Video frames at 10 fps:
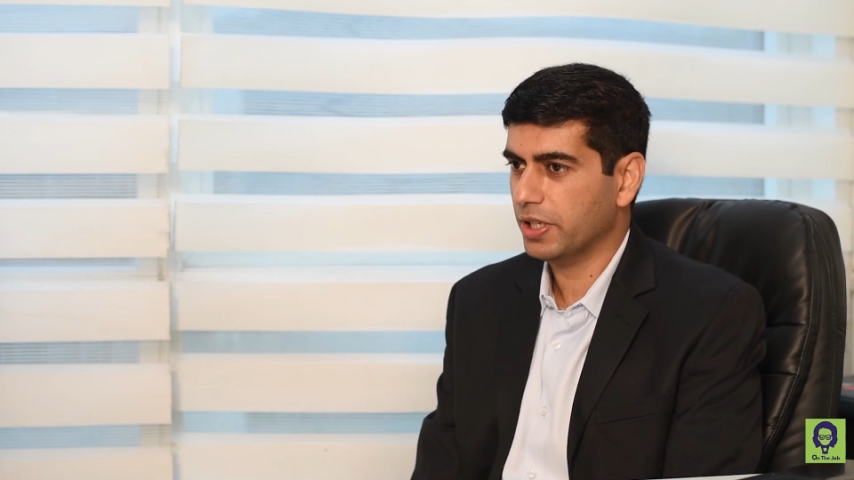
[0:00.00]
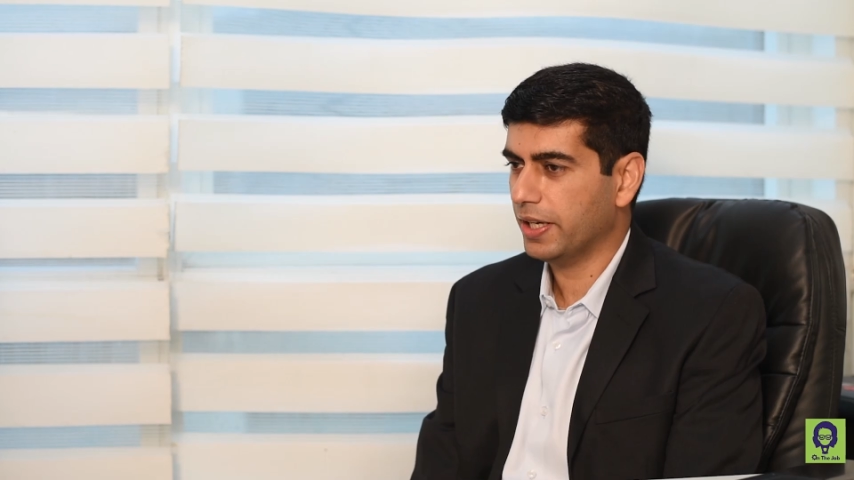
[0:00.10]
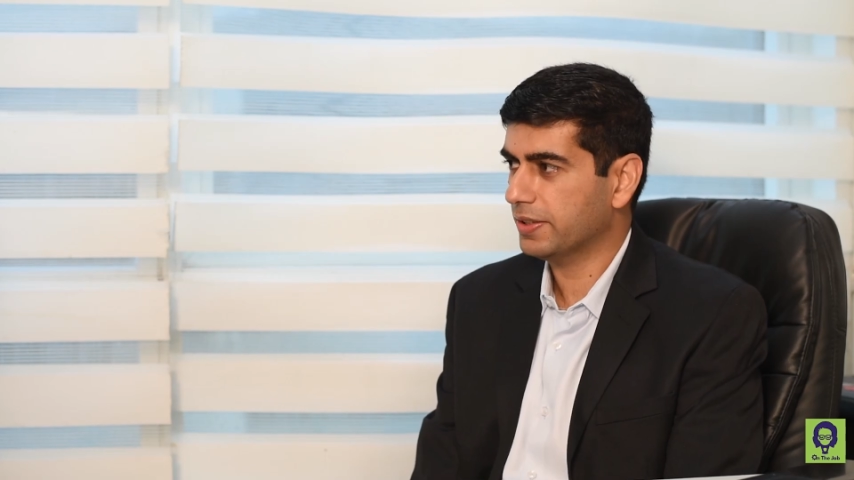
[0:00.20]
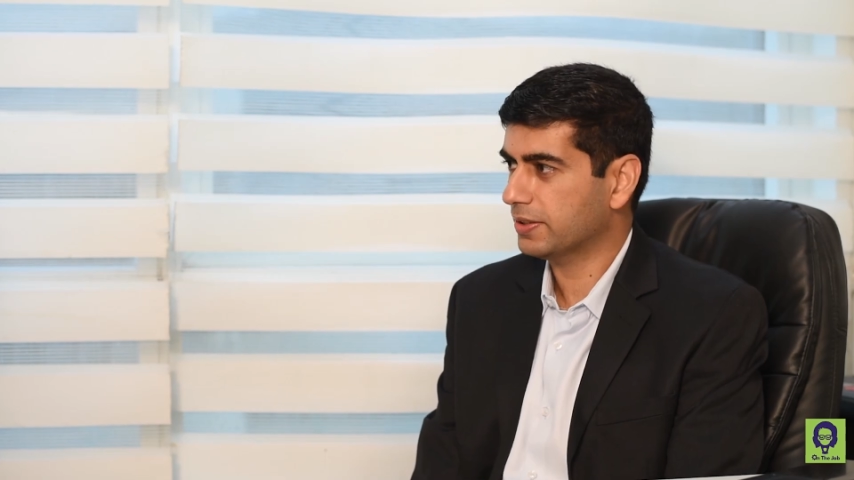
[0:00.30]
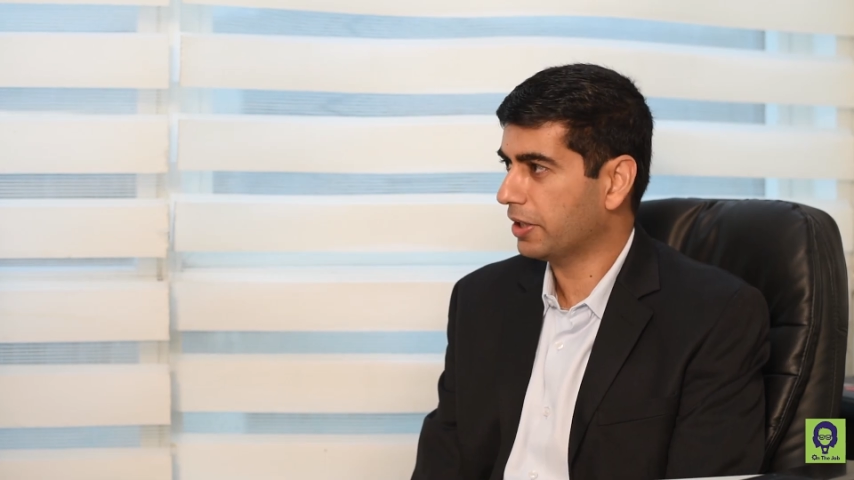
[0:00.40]

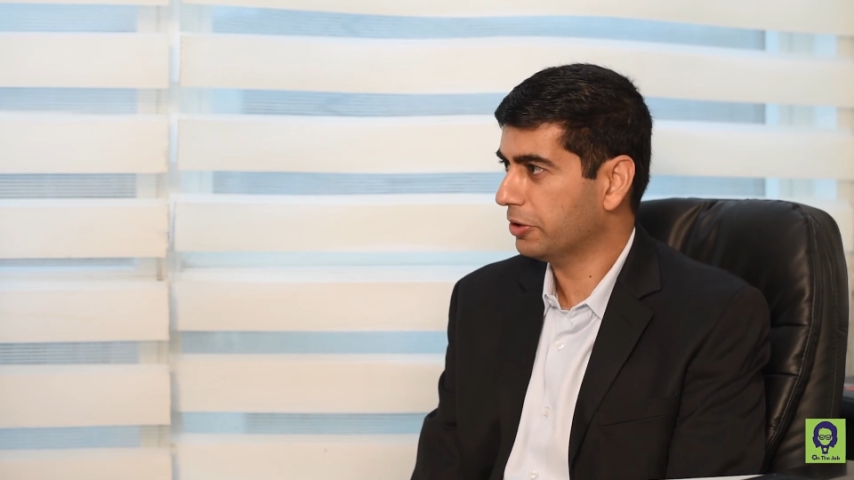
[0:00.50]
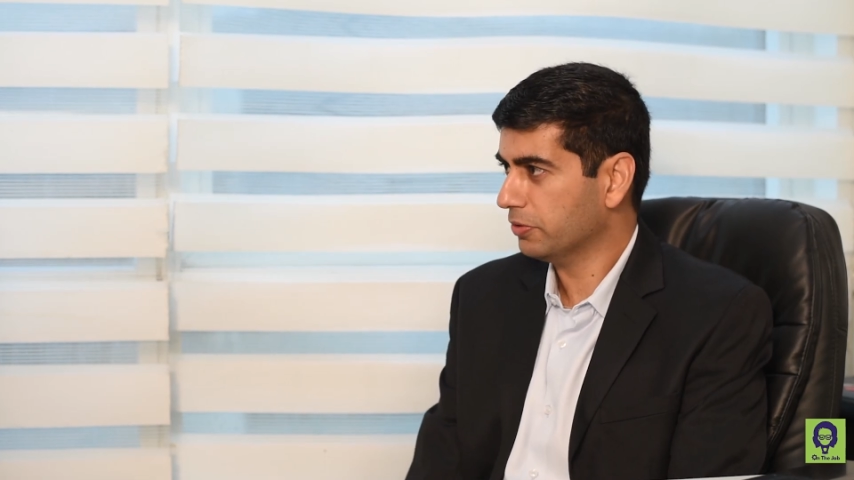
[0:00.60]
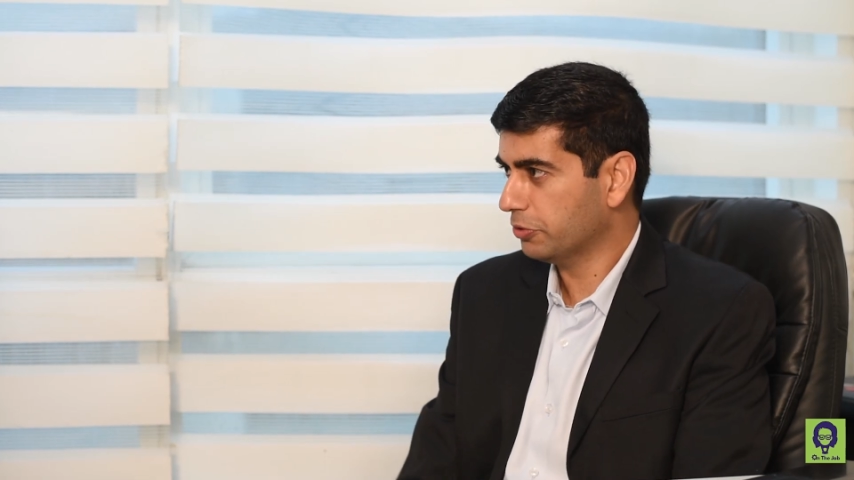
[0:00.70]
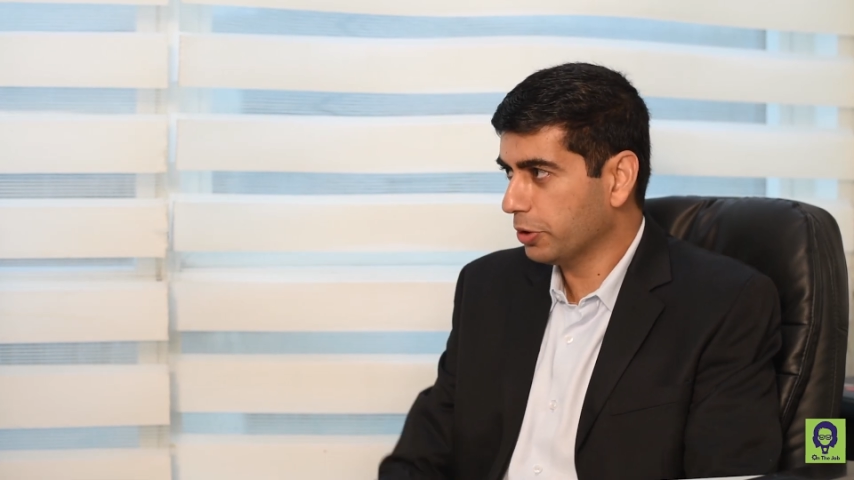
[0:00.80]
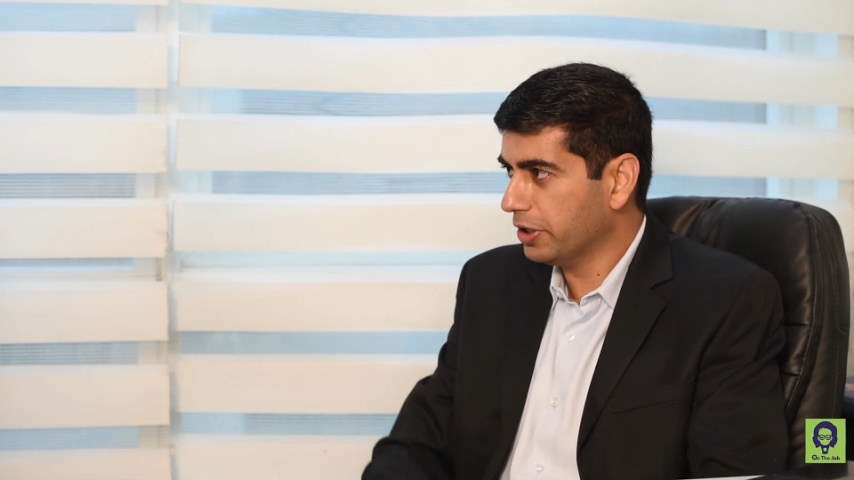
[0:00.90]
I started
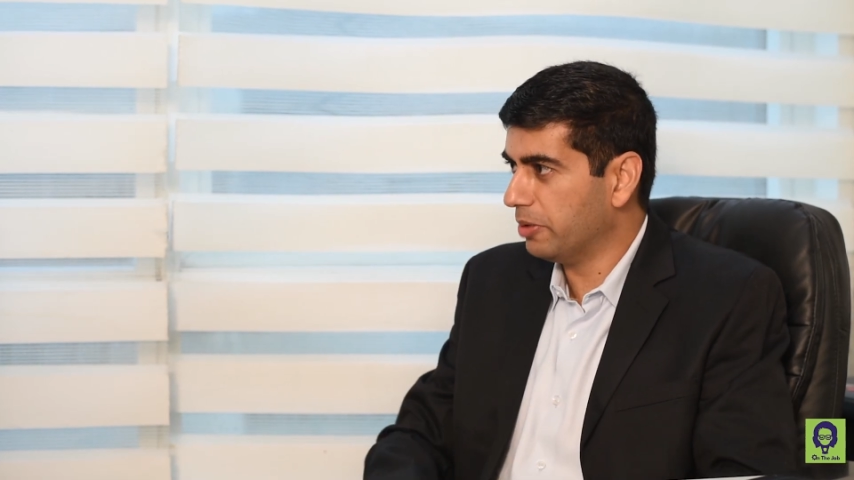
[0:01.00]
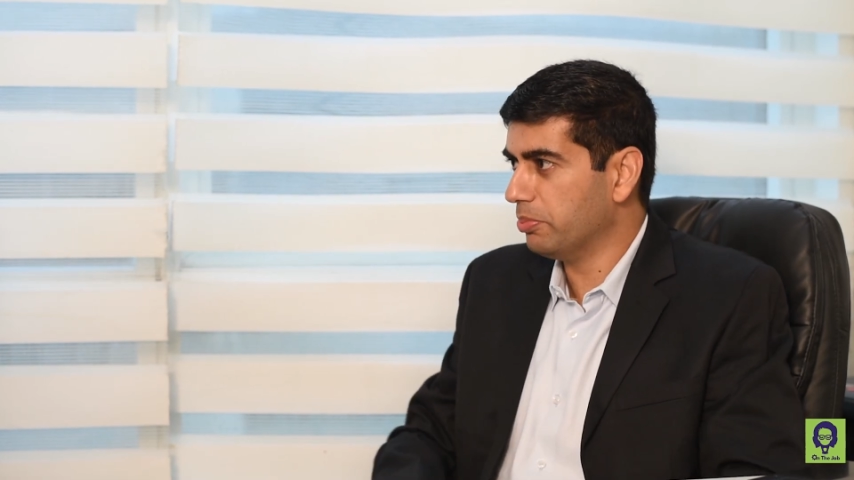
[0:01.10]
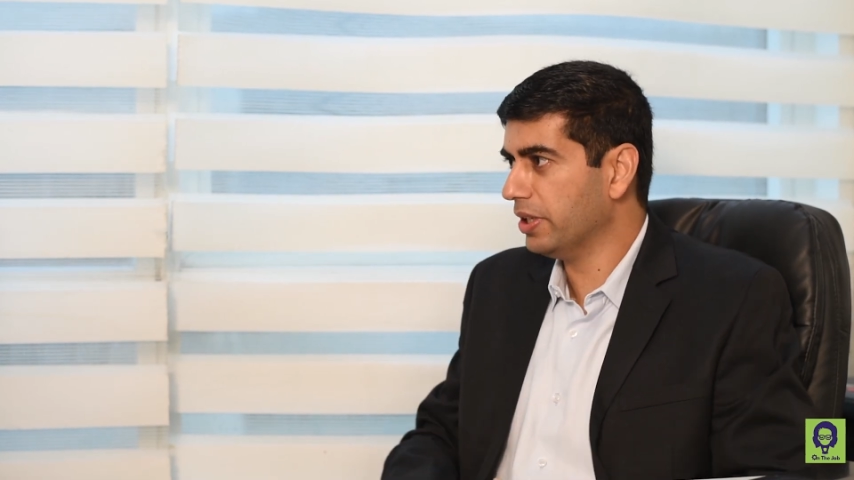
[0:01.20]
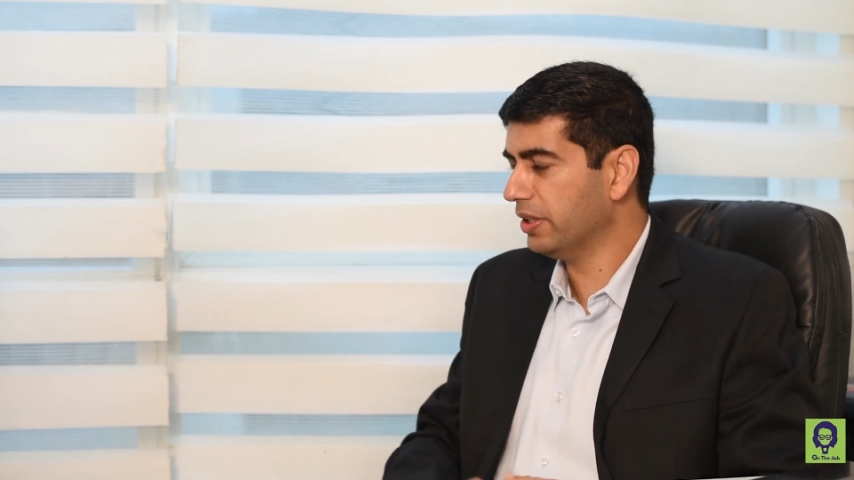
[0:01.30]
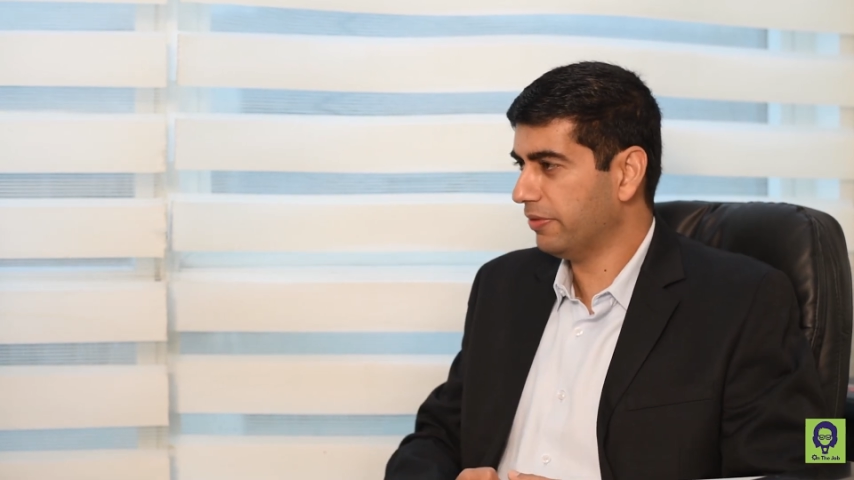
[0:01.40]
off doing an
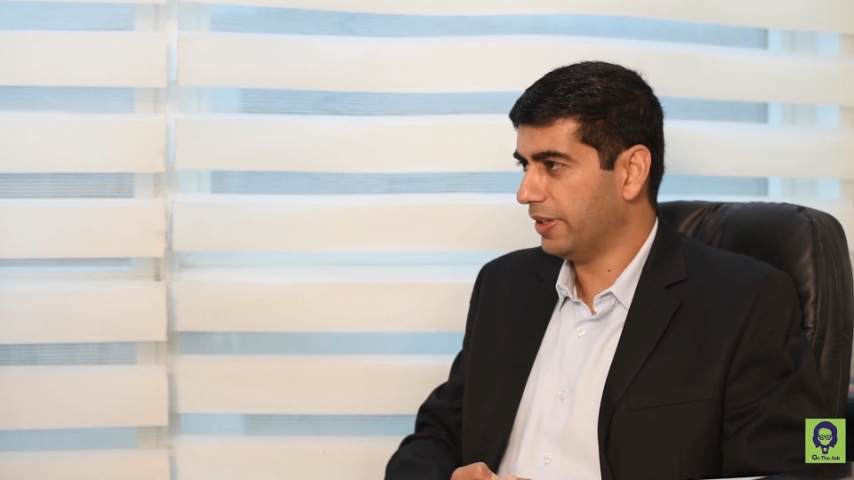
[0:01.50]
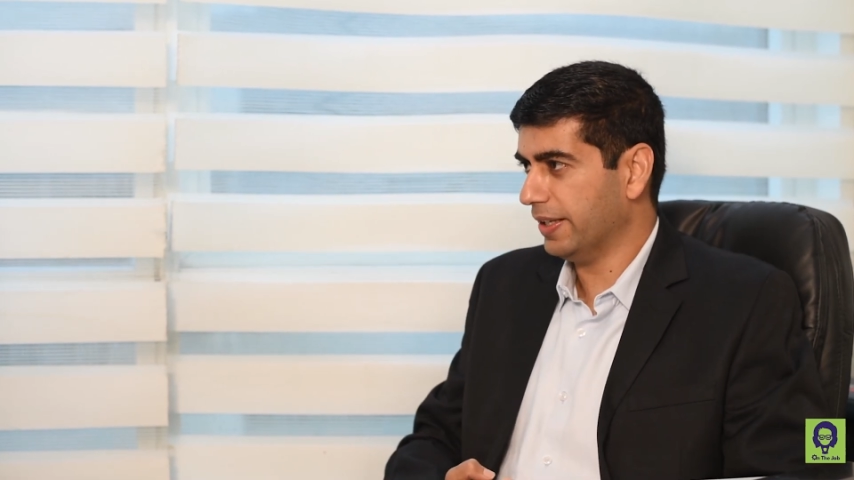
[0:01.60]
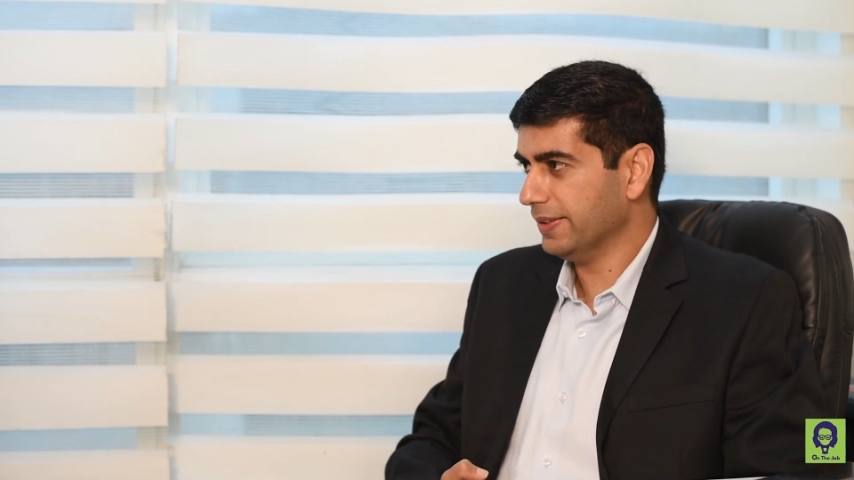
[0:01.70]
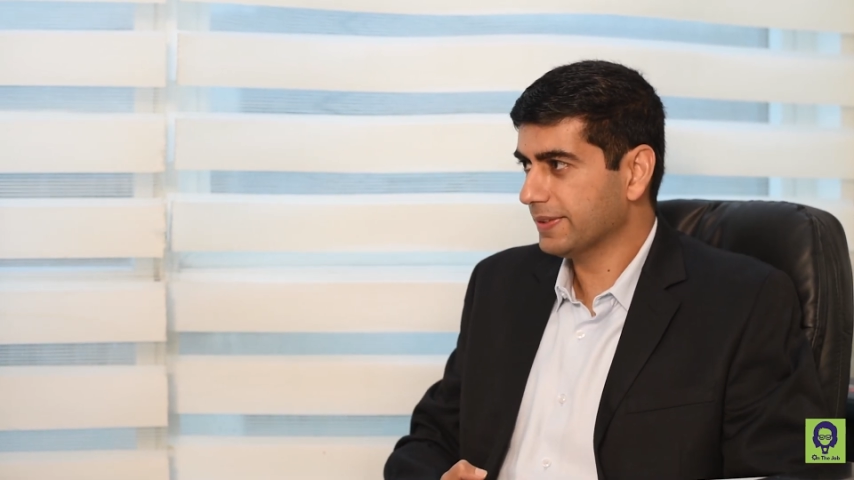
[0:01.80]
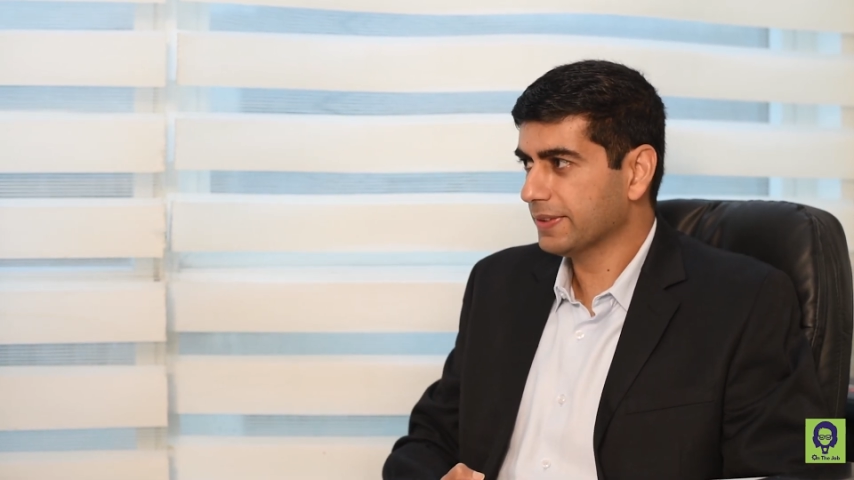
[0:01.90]
M.B.A in
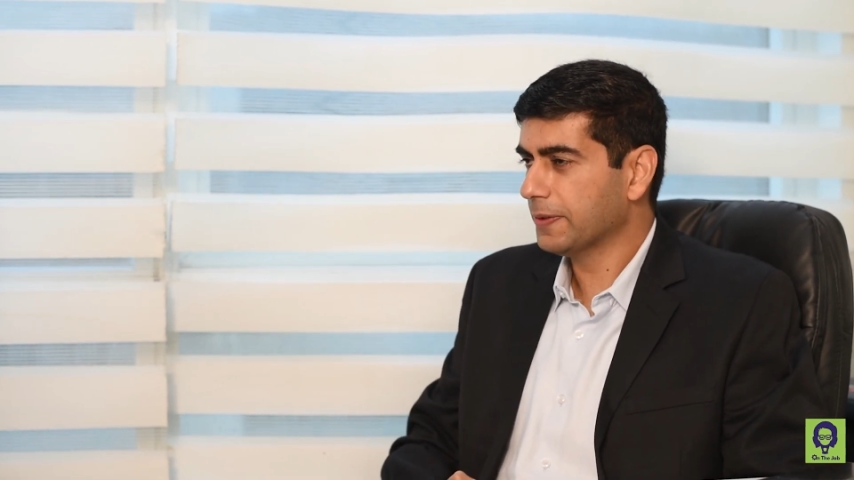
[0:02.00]
finance,